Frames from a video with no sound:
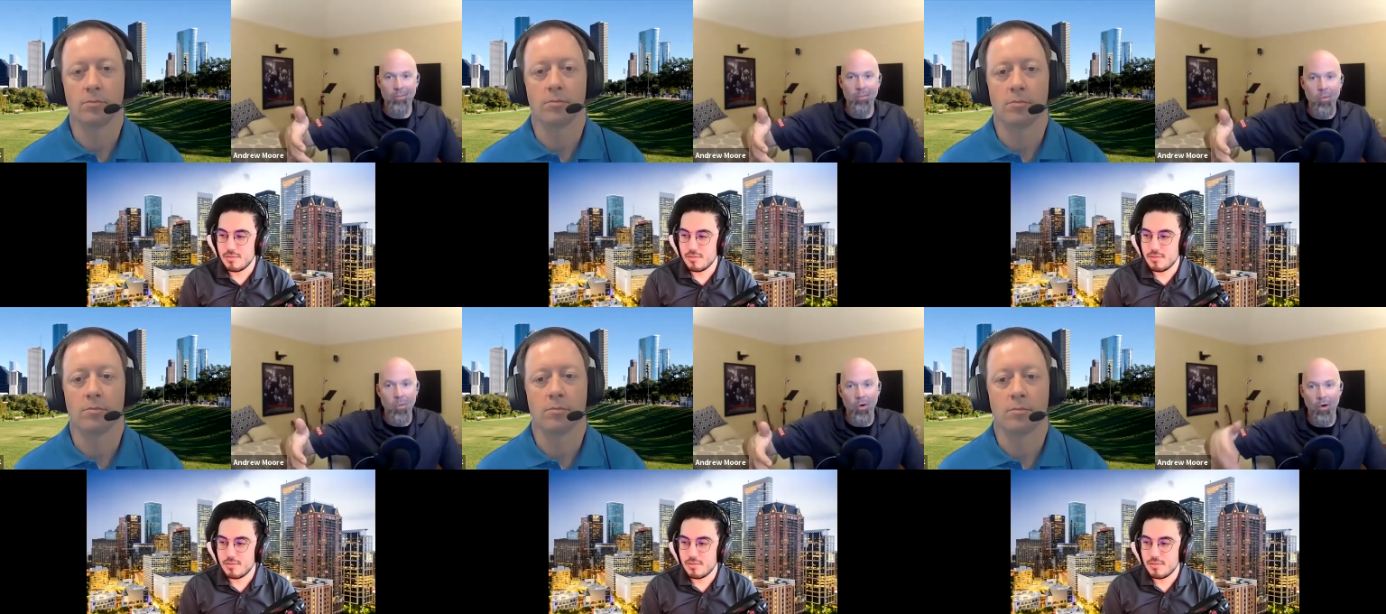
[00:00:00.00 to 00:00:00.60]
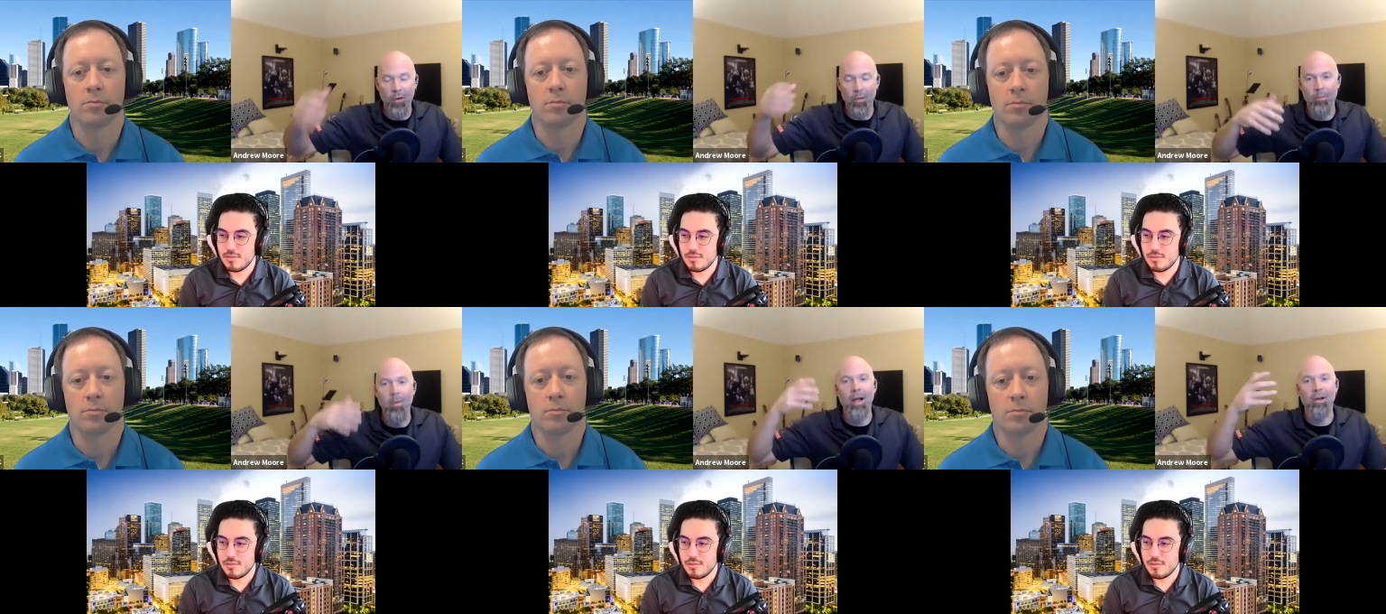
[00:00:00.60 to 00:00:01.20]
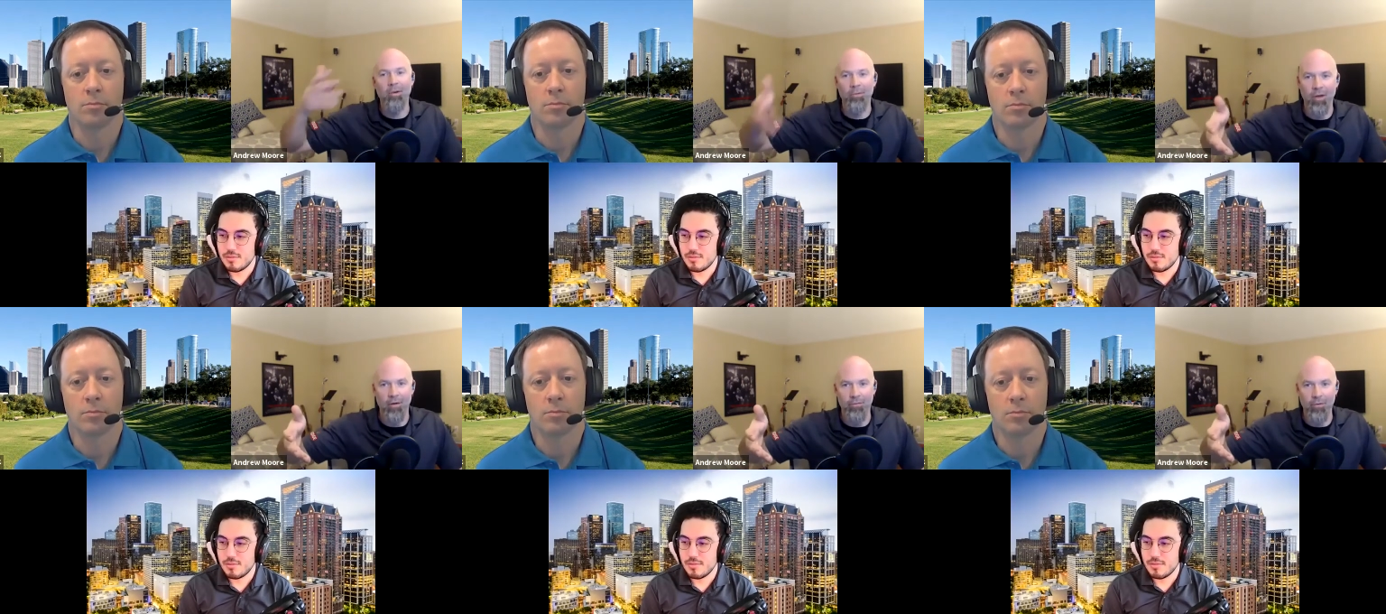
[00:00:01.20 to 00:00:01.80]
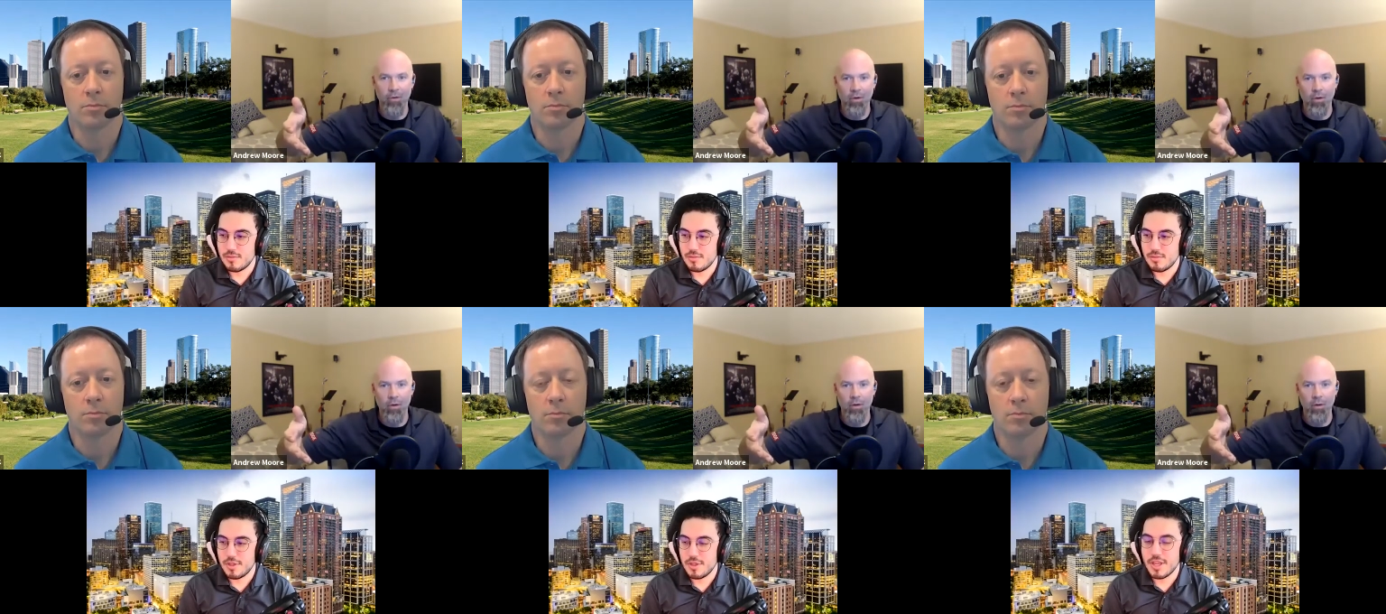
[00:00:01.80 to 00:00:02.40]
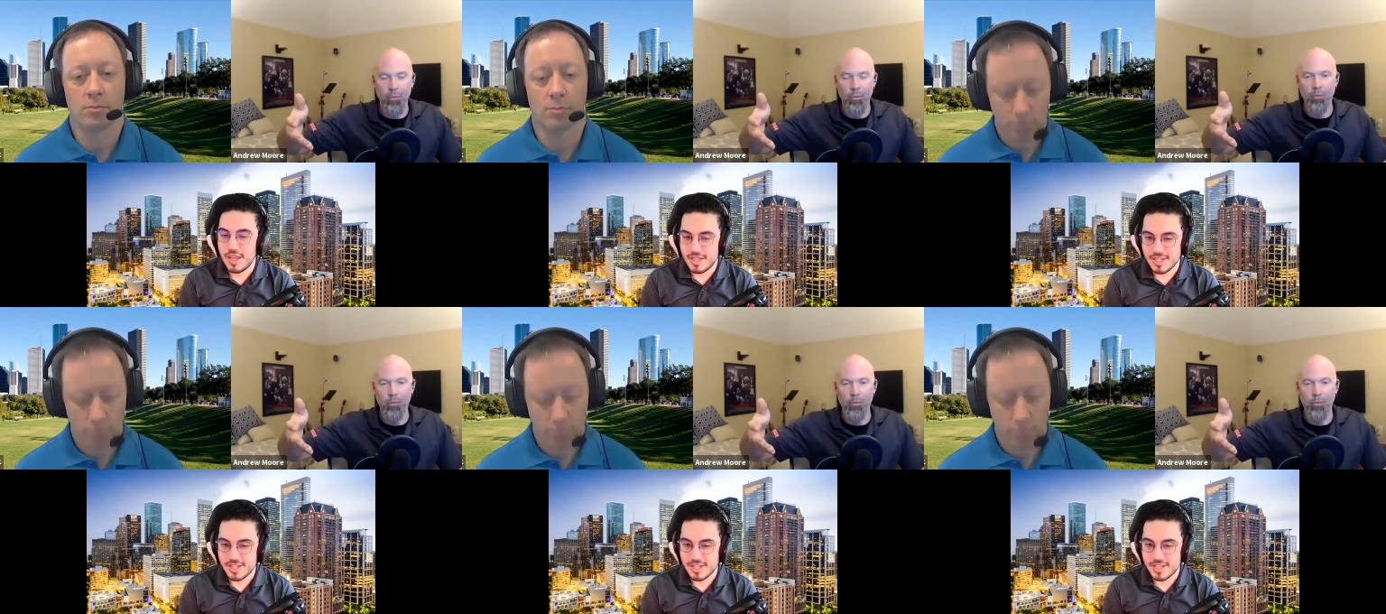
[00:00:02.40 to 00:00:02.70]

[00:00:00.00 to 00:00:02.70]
Speaker 1: more Microsoft approved